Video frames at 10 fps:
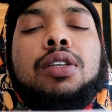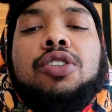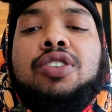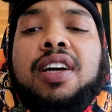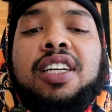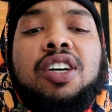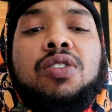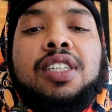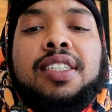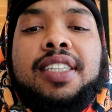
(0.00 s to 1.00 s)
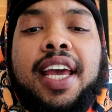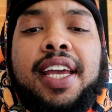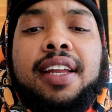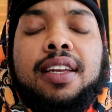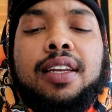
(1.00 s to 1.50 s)
You trying to go on a
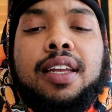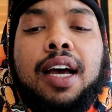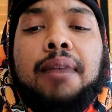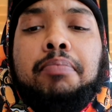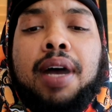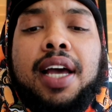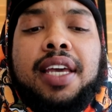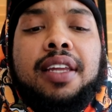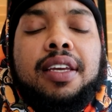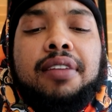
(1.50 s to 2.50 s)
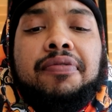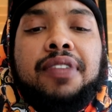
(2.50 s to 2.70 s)
date? I'm buying and